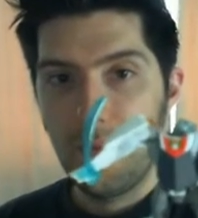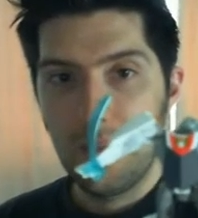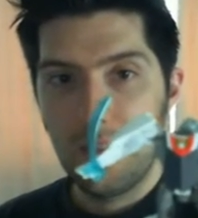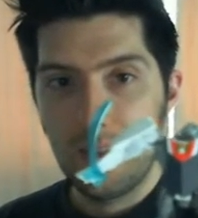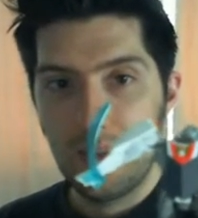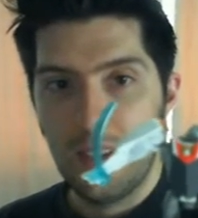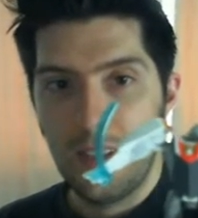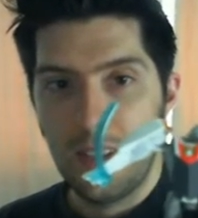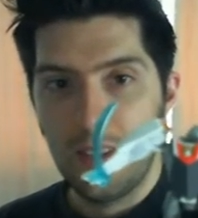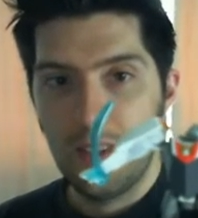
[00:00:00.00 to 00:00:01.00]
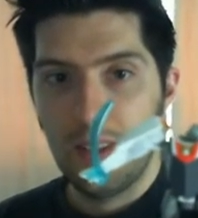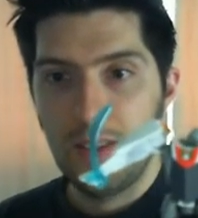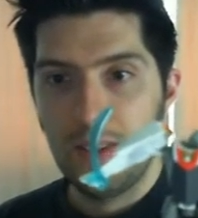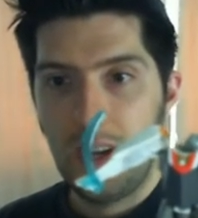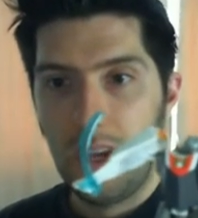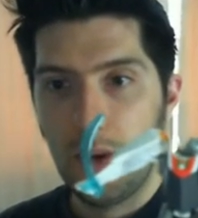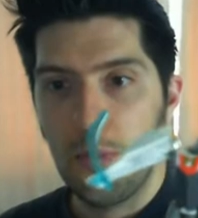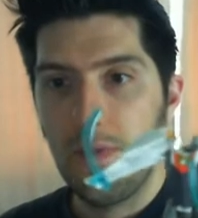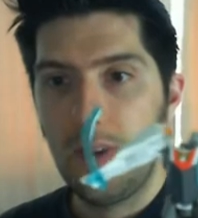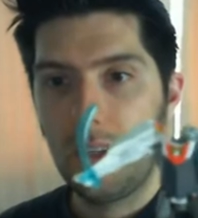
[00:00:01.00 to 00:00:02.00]
which is obviously like the whole sort of light
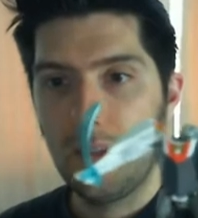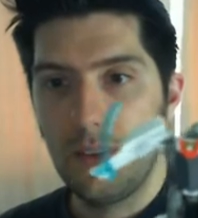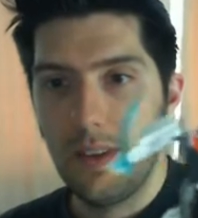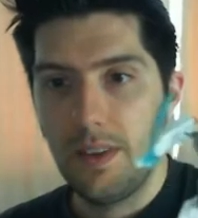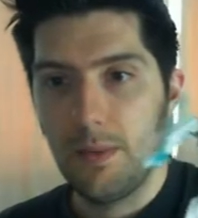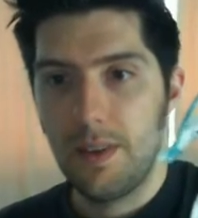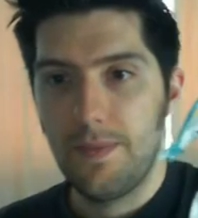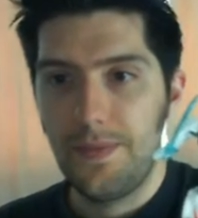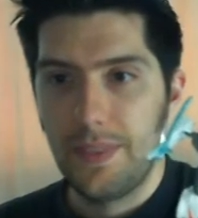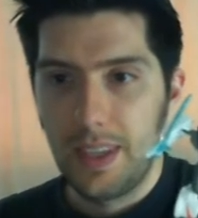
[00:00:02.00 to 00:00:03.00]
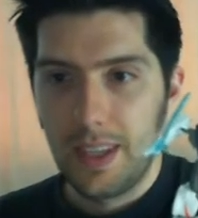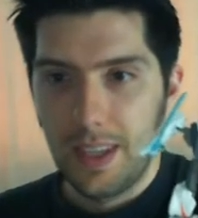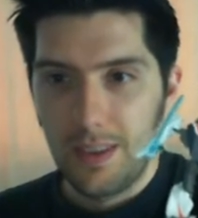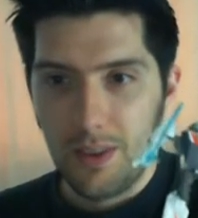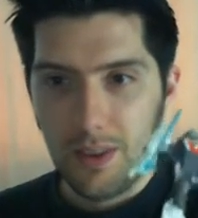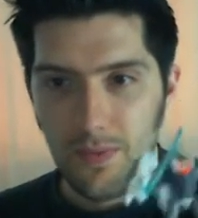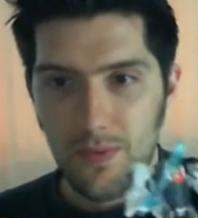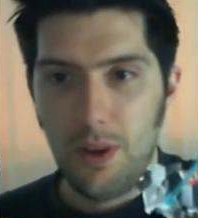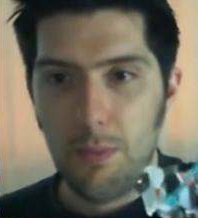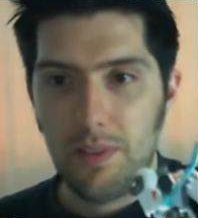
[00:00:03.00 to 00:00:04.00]
up effect and what have you, but not
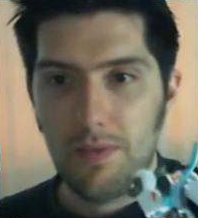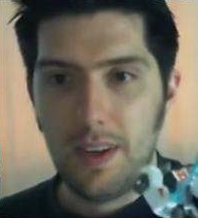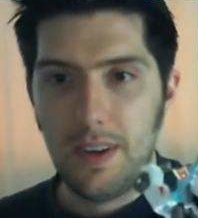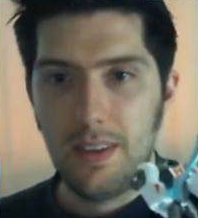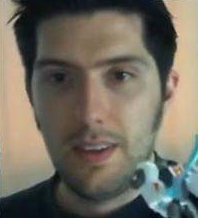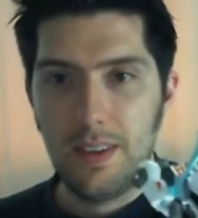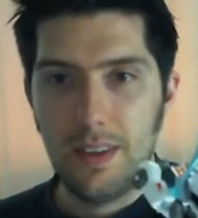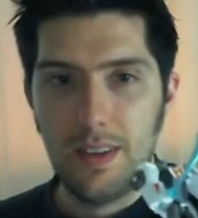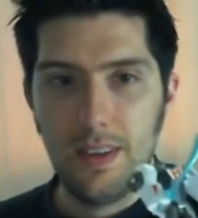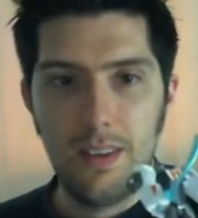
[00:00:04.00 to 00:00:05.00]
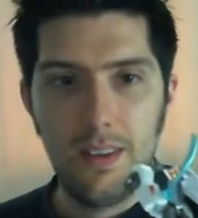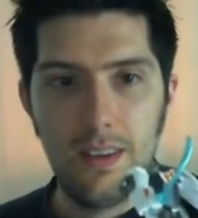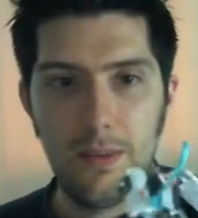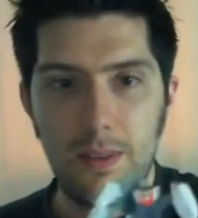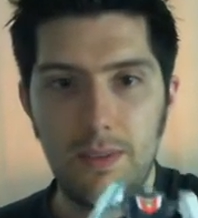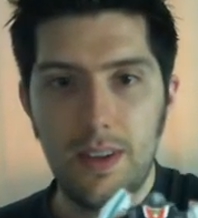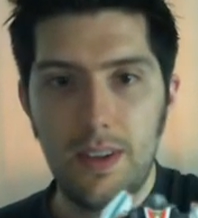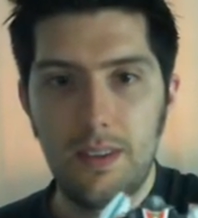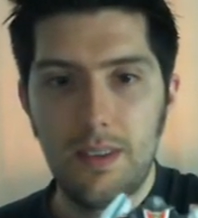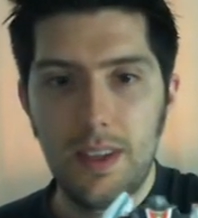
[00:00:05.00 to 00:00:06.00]
a big fan. Not a big fan.